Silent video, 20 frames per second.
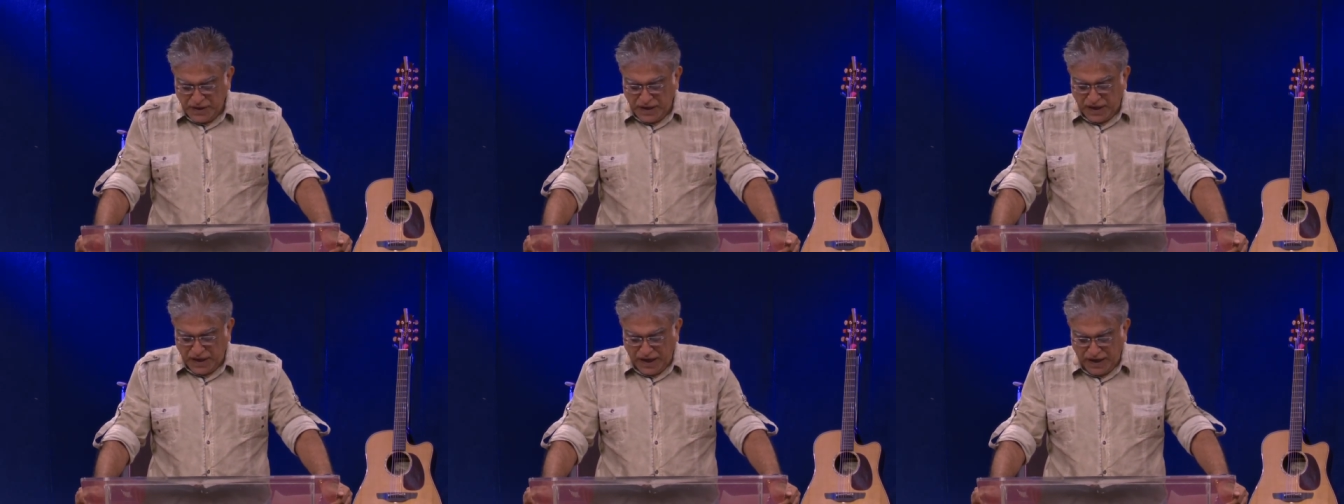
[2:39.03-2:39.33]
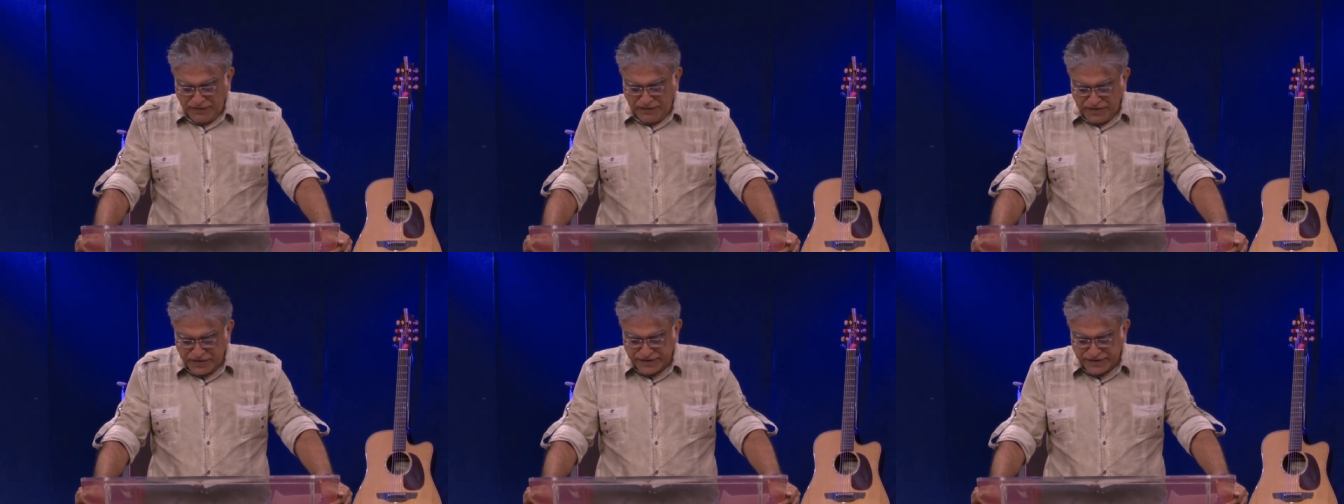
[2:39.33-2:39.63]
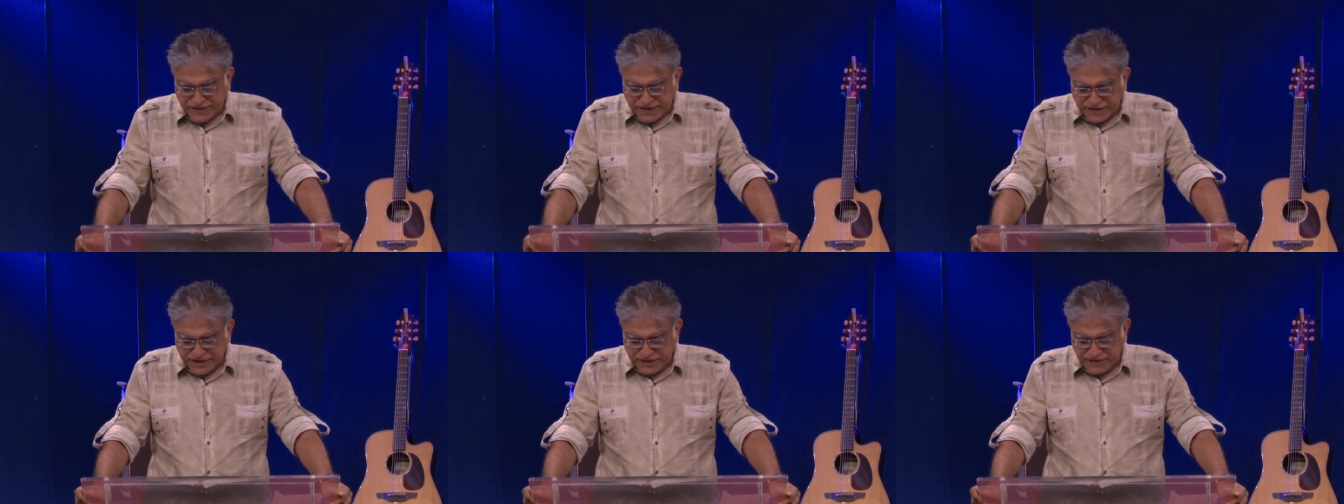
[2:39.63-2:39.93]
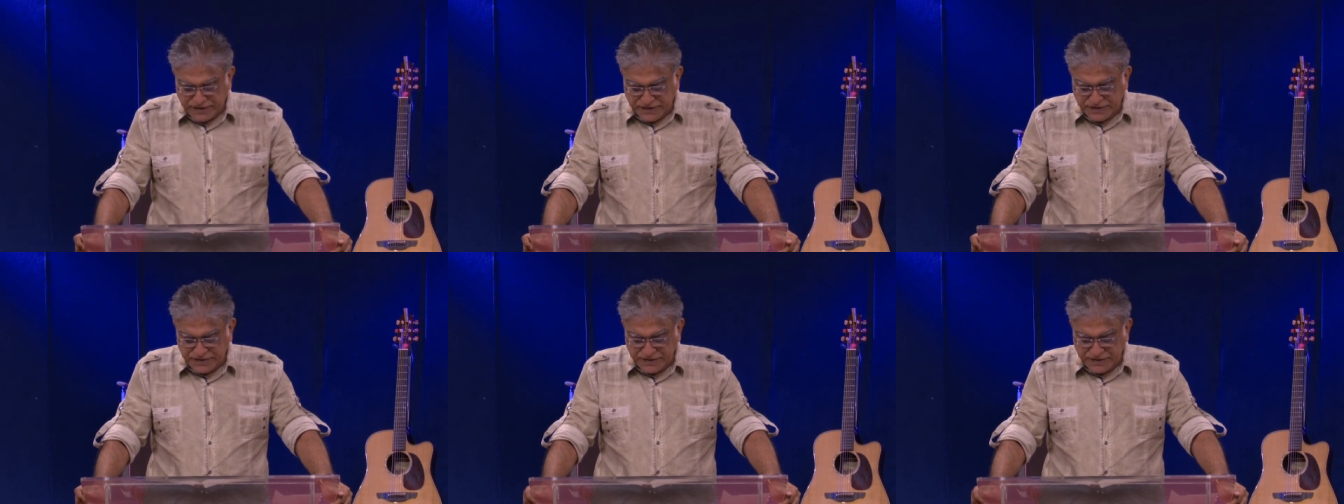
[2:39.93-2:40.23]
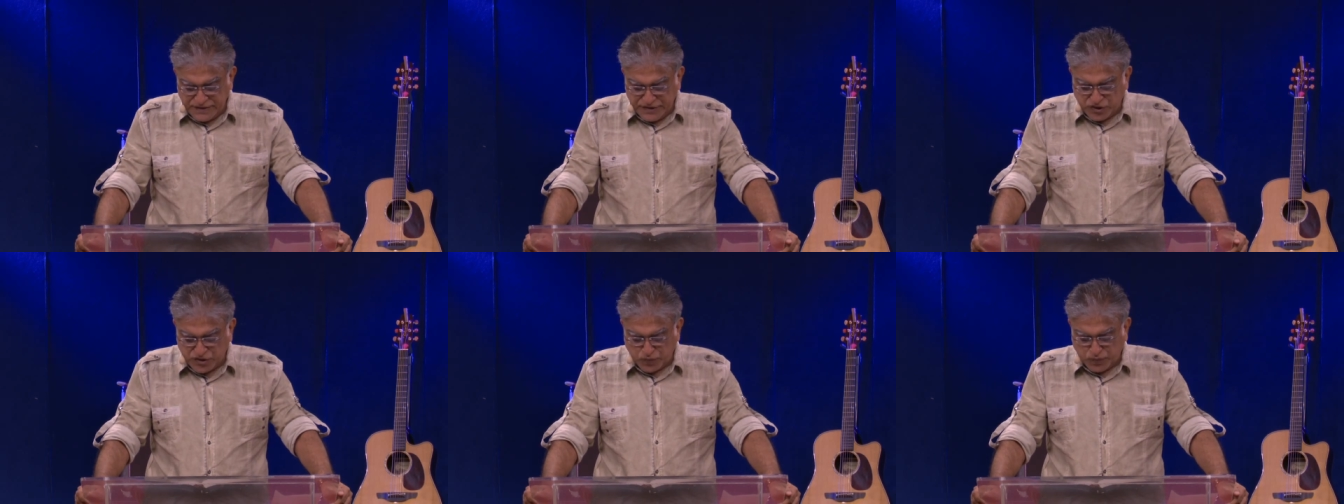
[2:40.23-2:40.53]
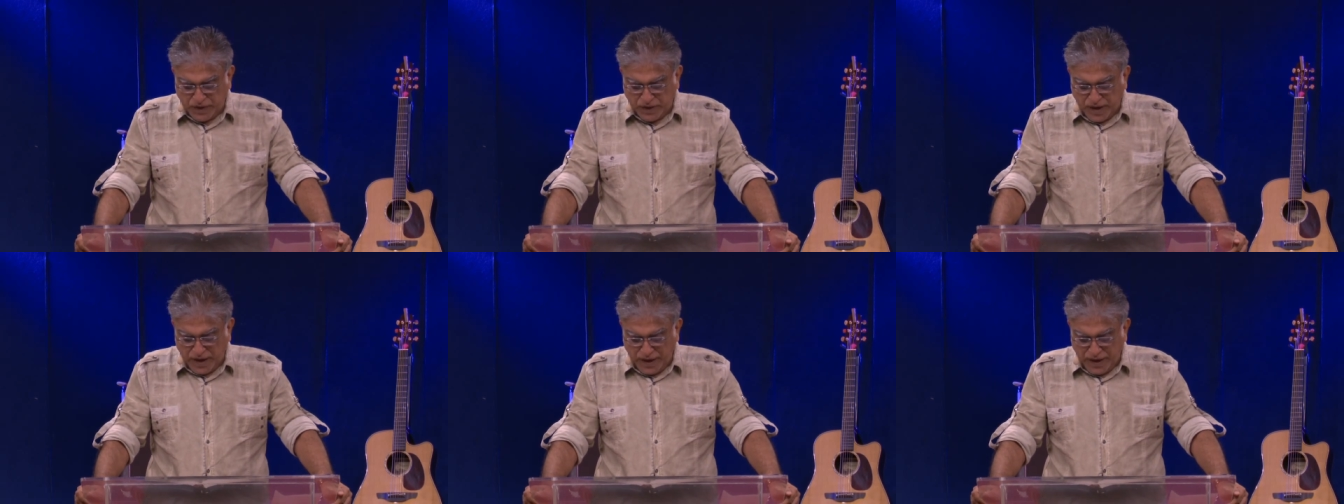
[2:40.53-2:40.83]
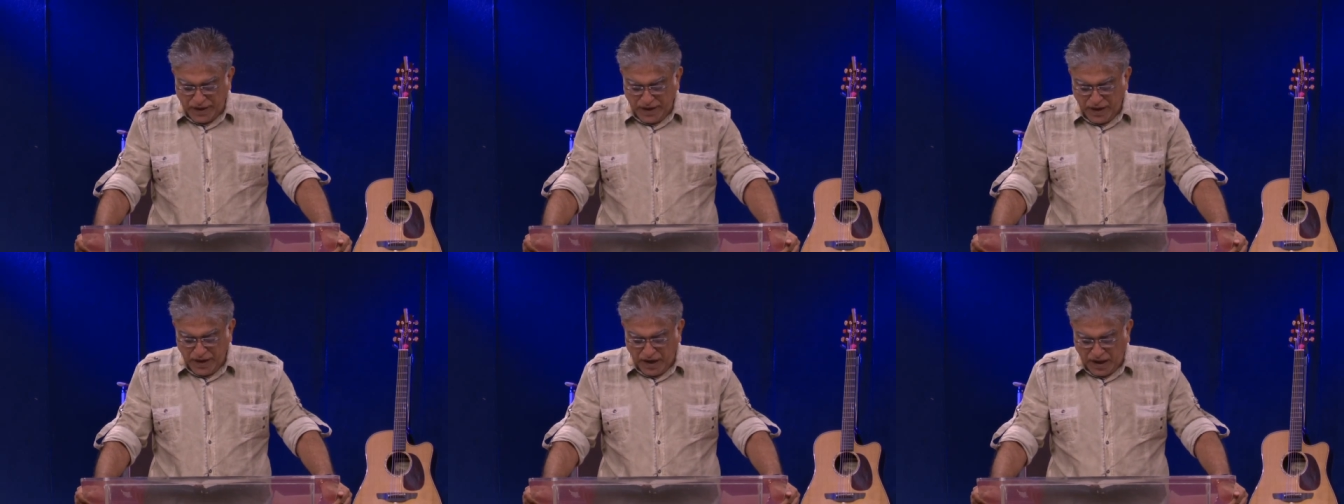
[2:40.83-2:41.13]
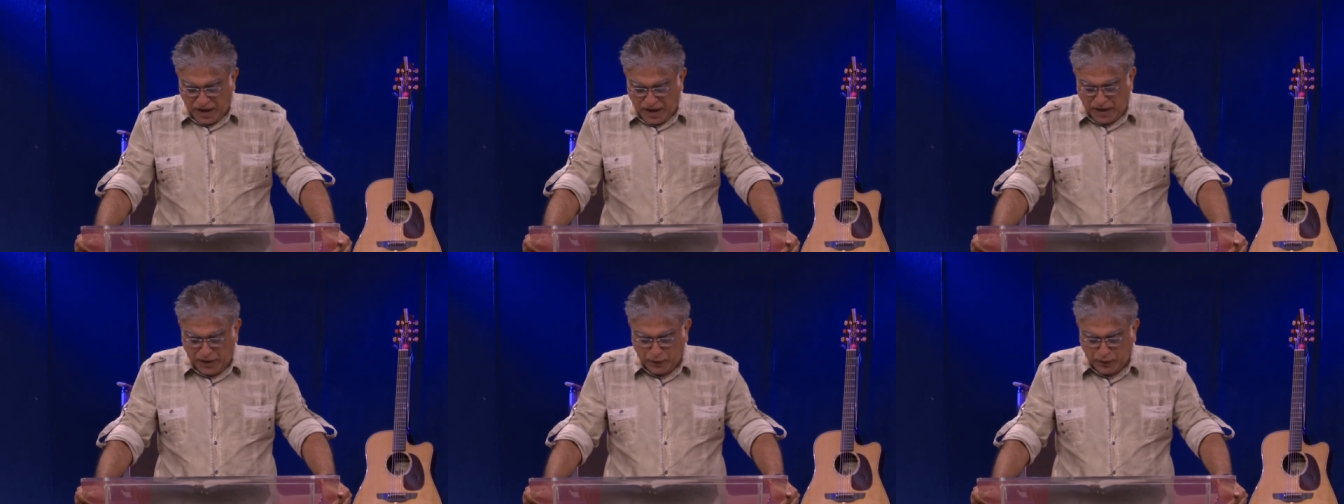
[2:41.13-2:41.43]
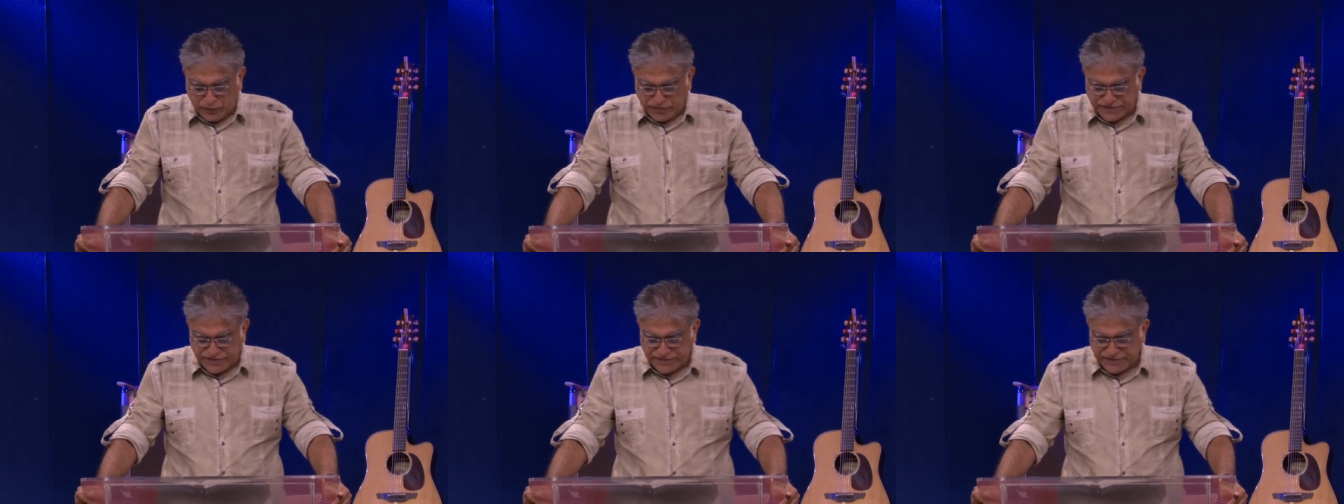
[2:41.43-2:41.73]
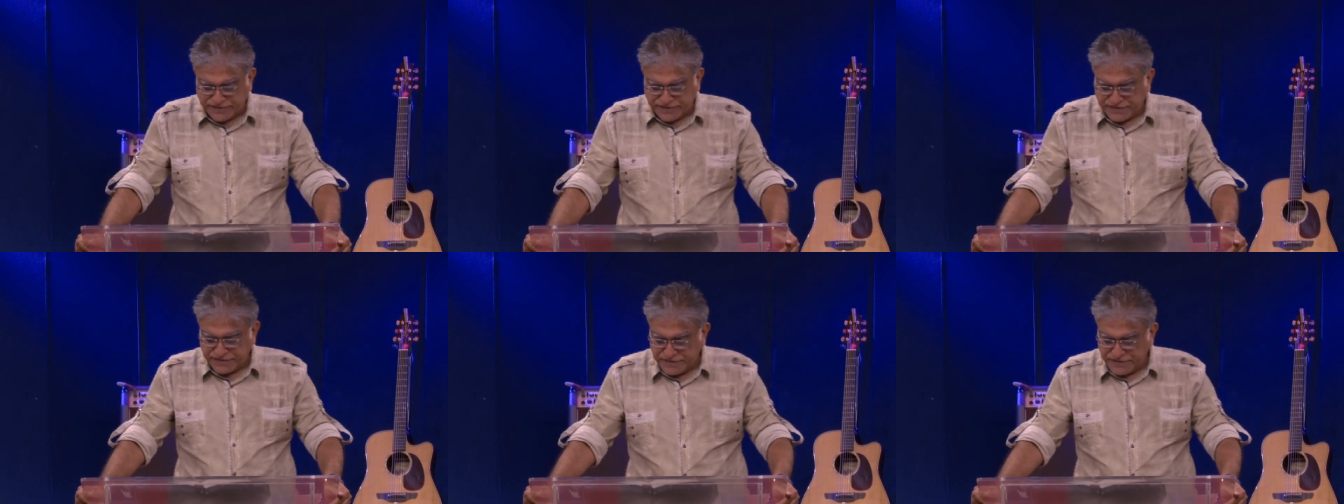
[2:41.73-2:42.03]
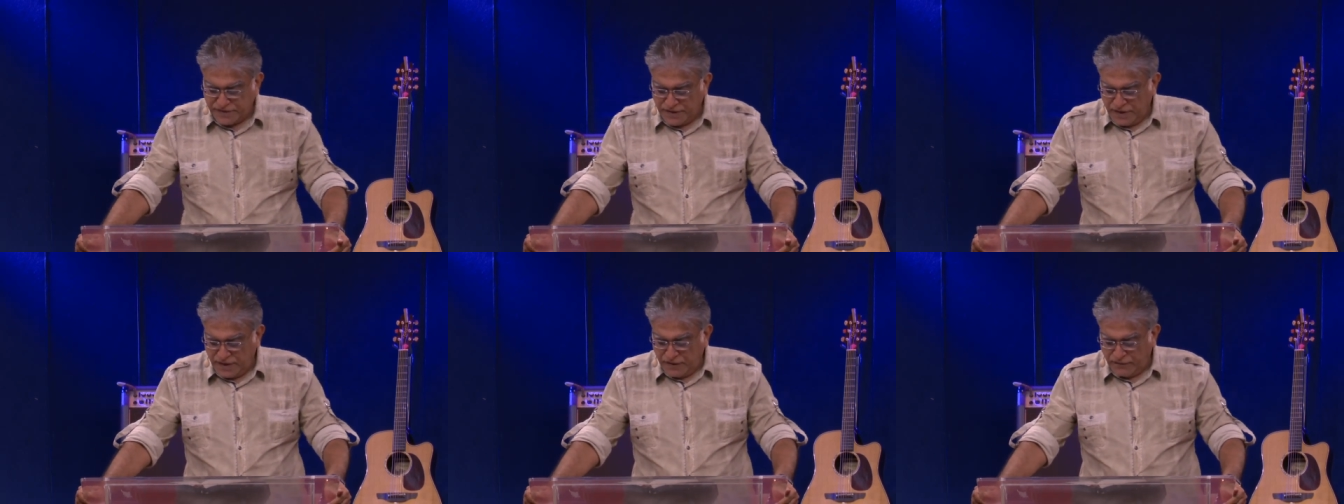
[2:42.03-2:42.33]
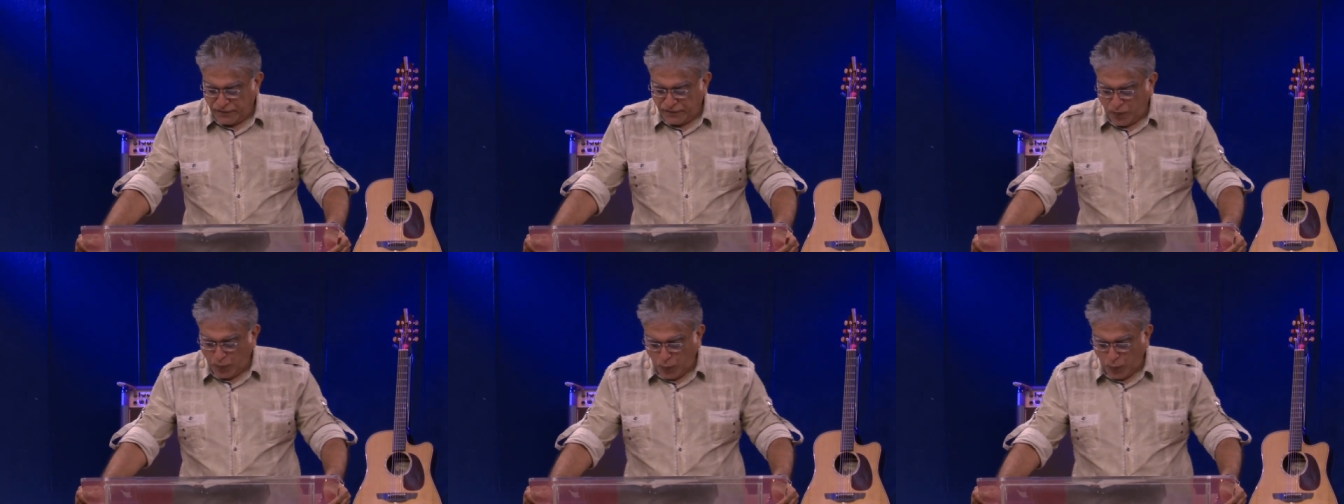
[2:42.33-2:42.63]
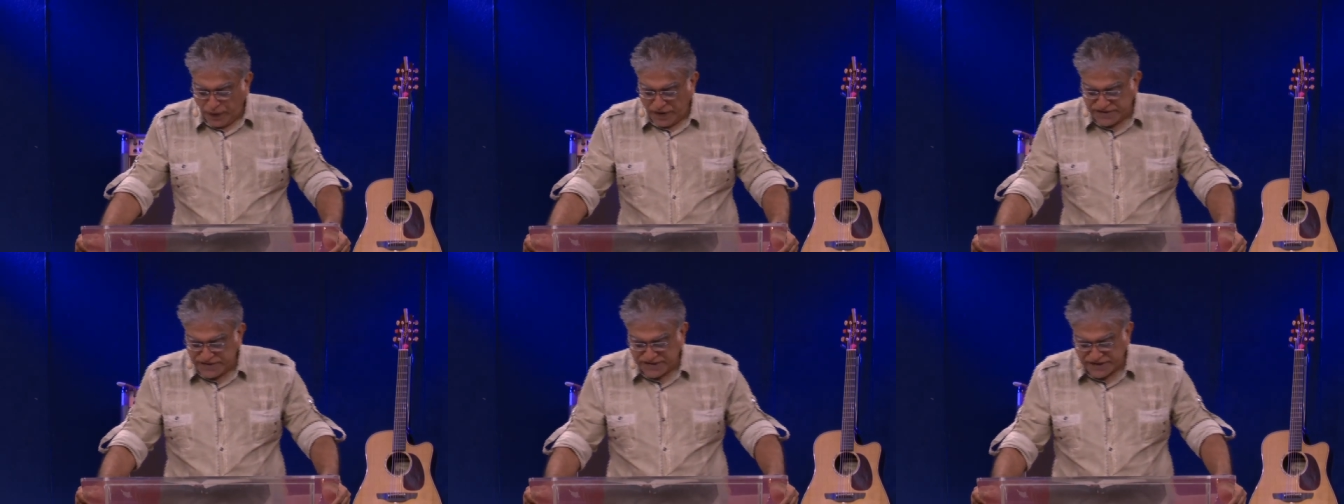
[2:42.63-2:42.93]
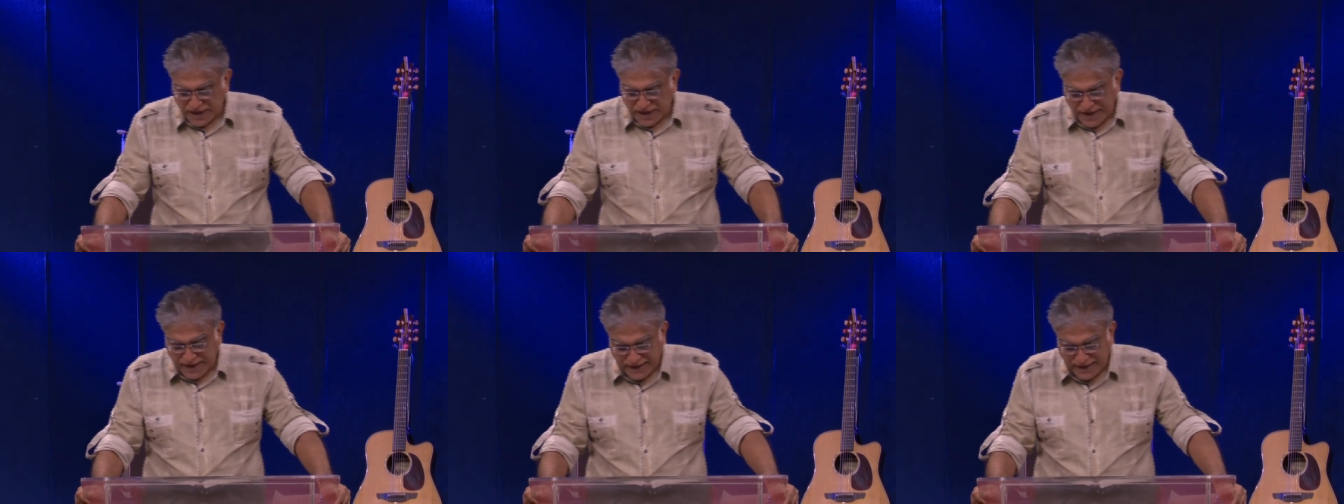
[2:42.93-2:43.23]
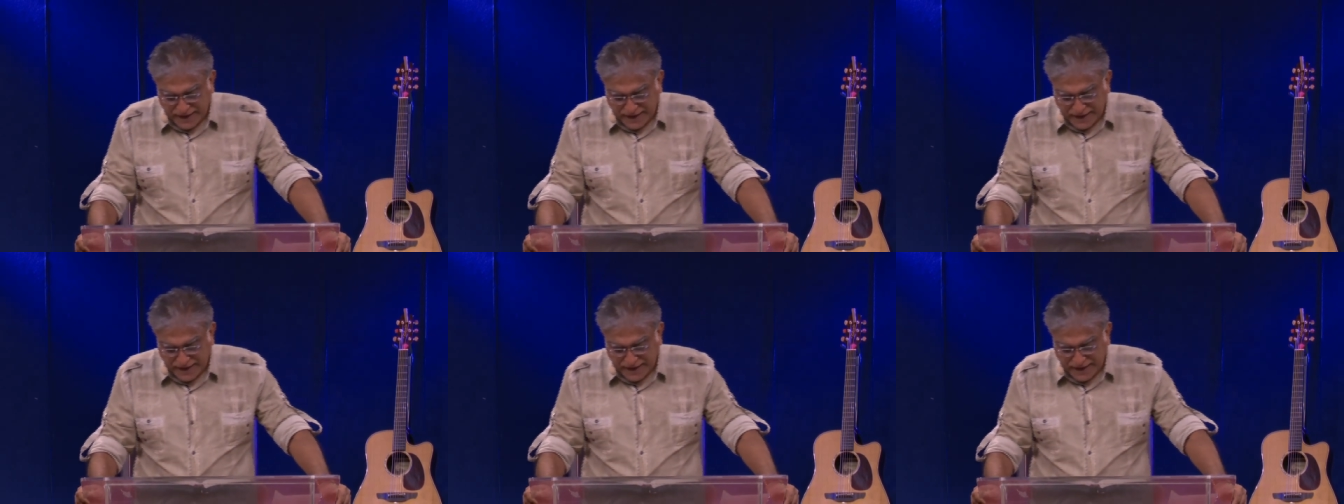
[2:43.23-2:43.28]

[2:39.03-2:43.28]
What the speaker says: I will return into my house from whence I